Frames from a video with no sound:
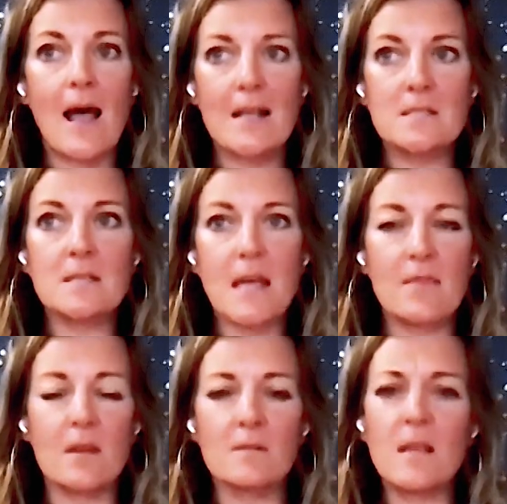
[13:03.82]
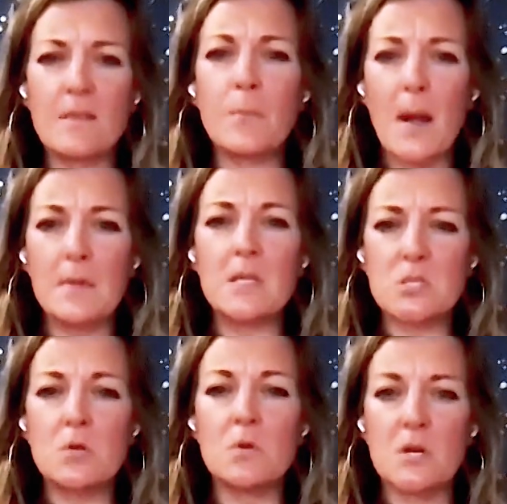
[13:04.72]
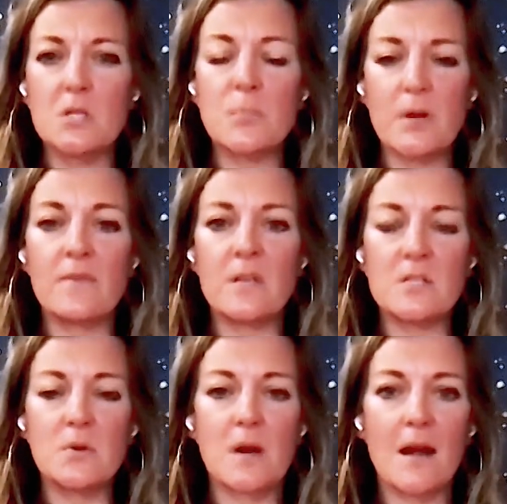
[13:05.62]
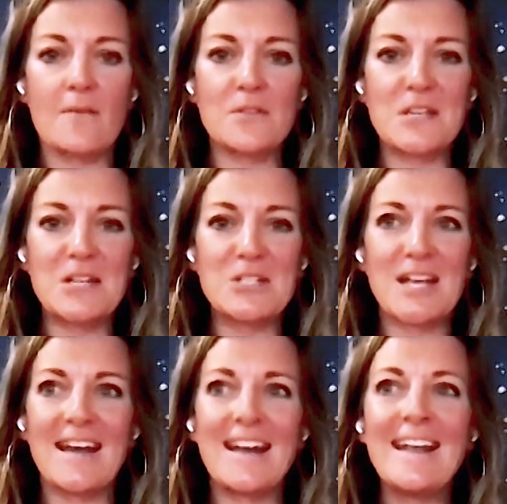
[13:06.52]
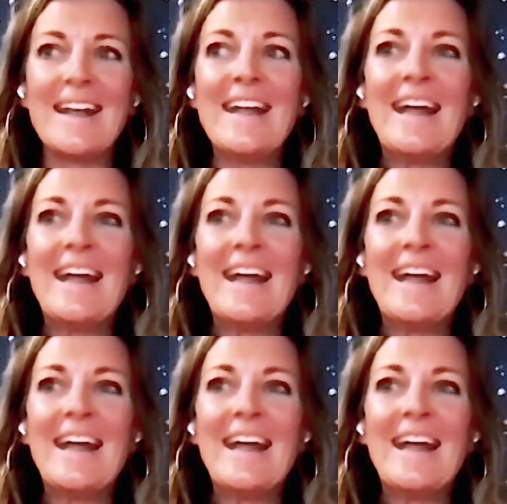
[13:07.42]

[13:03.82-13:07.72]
in probably the 2 years previous to our conversation.